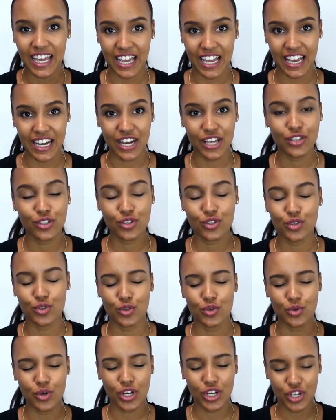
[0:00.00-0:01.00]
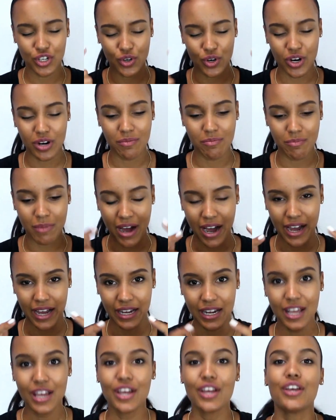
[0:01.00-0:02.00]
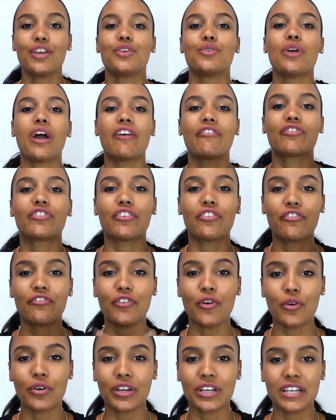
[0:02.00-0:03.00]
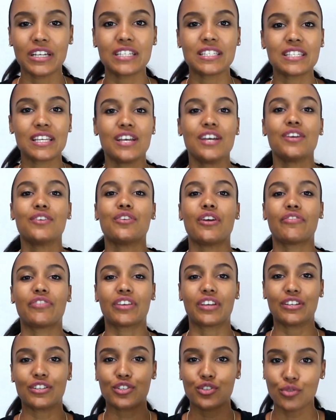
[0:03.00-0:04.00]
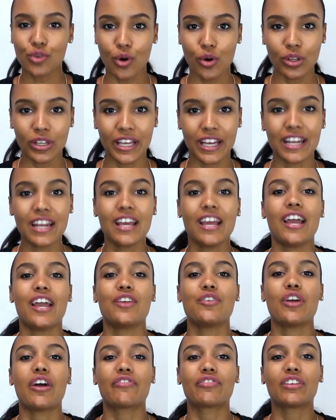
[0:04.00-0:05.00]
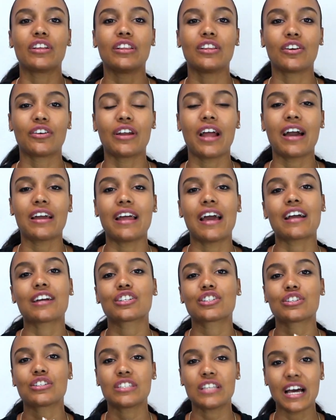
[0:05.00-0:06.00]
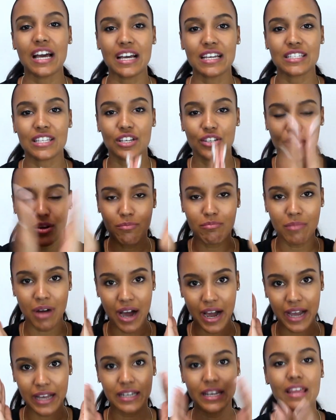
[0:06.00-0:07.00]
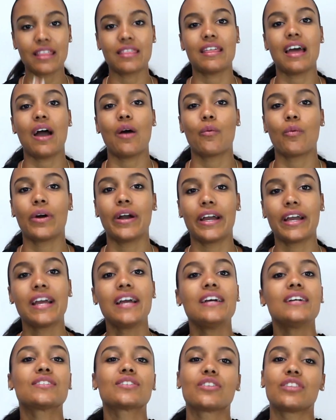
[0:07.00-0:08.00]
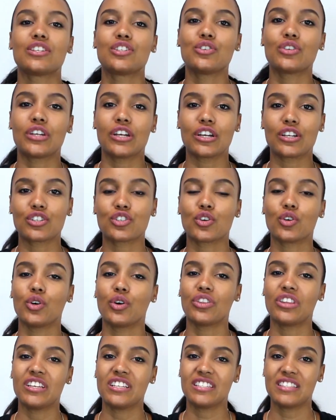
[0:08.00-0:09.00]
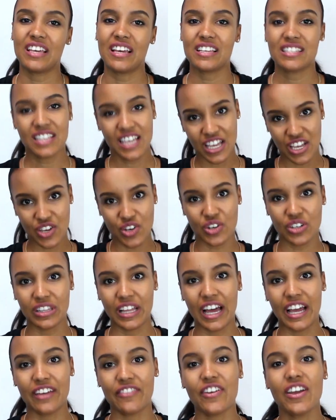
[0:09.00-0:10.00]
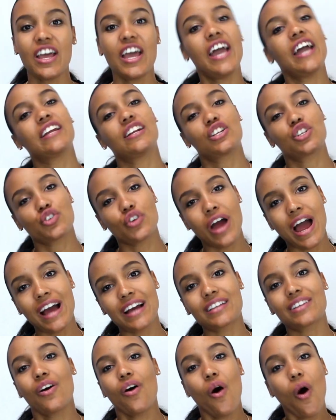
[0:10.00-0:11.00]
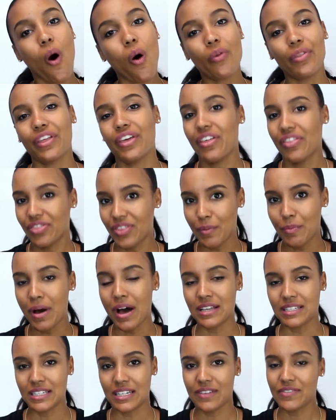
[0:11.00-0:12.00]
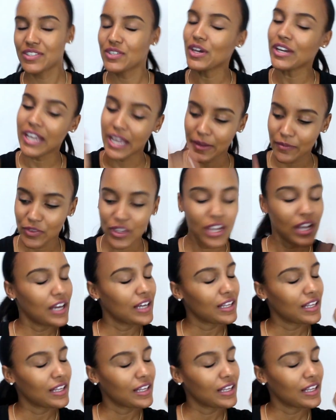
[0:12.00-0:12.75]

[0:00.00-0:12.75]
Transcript: into your mind. You have to focus, you have to control it, and you have to learn how to exercise your mind in that way so that you can control these things in your life and attract only the positive. So again,